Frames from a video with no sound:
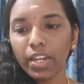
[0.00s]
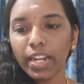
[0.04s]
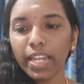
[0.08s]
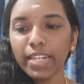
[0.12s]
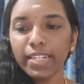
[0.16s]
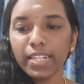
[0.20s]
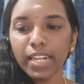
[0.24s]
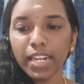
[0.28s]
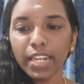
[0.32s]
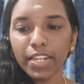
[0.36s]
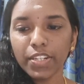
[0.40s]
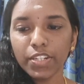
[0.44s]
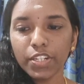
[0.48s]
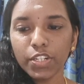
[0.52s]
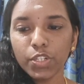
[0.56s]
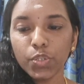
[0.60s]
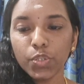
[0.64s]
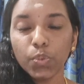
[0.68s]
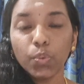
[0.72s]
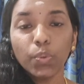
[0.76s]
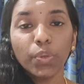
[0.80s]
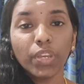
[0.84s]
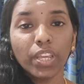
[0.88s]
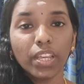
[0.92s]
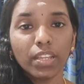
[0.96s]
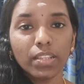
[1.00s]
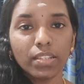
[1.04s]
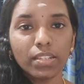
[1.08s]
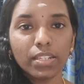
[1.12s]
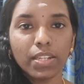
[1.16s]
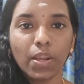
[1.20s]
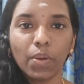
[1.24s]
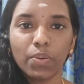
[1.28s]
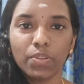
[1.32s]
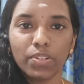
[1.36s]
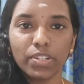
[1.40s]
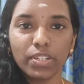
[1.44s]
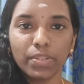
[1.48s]
Write a letter to his
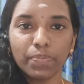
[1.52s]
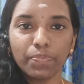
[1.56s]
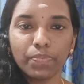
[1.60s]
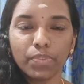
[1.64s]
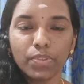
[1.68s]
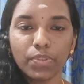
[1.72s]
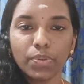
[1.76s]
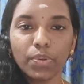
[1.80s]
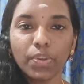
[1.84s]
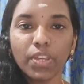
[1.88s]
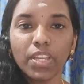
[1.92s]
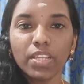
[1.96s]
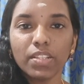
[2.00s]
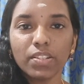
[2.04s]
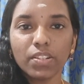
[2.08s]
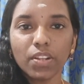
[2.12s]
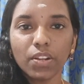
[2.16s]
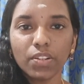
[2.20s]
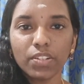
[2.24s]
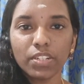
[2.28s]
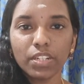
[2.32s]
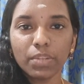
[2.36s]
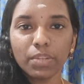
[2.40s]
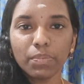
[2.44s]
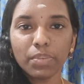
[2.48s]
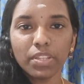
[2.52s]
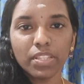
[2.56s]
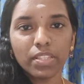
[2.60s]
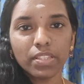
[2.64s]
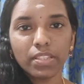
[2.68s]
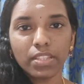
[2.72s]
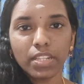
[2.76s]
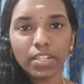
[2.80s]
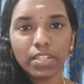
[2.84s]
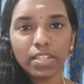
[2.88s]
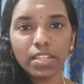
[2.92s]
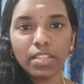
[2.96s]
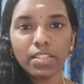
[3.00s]
doctor. So his doctor is,
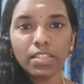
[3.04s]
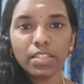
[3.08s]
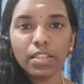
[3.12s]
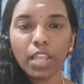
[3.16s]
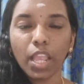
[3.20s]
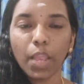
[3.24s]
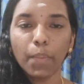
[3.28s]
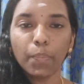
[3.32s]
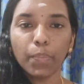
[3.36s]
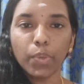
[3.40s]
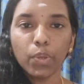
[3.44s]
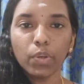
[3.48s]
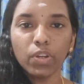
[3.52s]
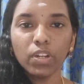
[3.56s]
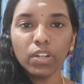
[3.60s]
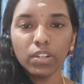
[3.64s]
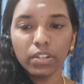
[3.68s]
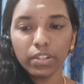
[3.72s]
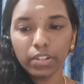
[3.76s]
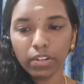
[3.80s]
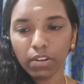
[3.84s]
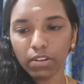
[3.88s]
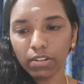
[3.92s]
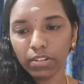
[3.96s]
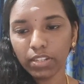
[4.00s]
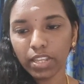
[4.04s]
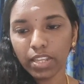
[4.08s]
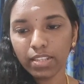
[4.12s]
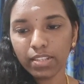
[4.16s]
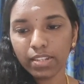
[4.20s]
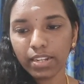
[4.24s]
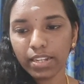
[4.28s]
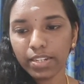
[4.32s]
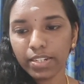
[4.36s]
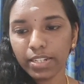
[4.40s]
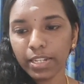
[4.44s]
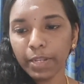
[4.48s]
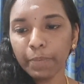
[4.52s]
this is a pure
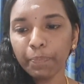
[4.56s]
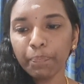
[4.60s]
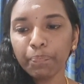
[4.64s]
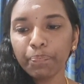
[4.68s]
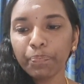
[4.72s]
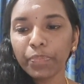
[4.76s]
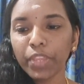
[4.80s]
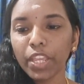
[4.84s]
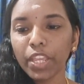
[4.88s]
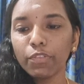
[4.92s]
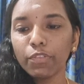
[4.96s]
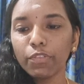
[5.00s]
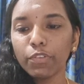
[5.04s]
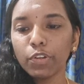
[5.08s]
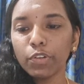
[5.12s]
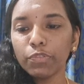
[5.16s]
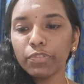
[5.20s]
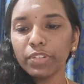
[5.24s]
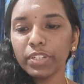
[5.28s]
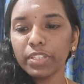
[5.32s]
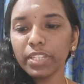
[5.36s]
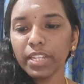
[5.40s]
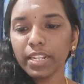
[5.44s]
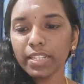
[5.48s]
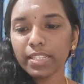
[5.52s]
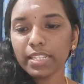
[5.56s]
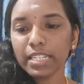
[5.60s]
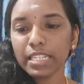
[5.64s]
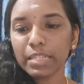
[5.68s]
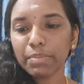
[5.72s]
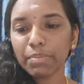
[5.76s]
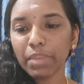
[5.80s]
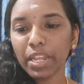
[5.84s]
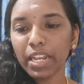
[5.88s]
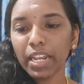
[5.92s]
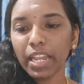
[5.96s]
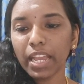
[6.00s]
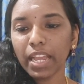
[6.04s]
non-case letter for further
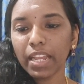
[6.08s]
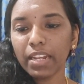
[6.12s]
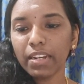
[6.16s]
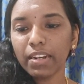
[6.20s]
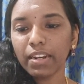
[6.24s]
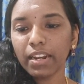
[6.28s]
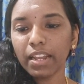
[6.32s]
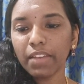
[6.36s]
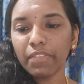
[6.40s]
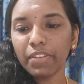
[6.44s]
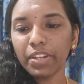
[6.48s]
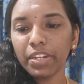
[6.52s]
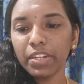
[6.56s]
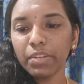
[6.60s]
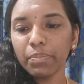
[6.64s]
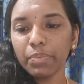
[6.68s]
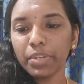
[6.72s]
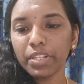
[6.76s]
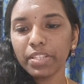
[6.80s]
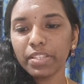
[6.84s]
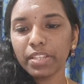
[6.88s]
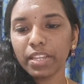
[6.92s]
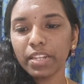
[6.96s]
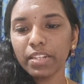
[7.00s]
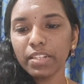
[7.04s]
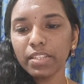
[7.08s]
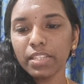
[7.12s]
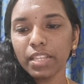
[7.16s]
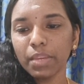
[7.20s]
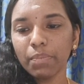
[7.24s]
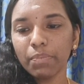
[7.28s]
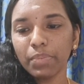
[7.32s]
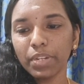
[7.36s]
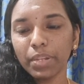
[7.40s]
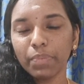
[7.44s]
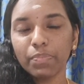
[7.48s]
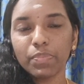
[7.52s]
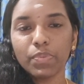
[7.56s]
assessment and relevant present
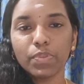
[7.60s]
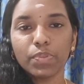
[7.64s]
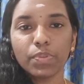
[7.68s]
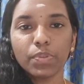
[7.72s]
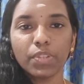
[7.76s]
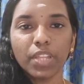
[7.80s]
symptoms.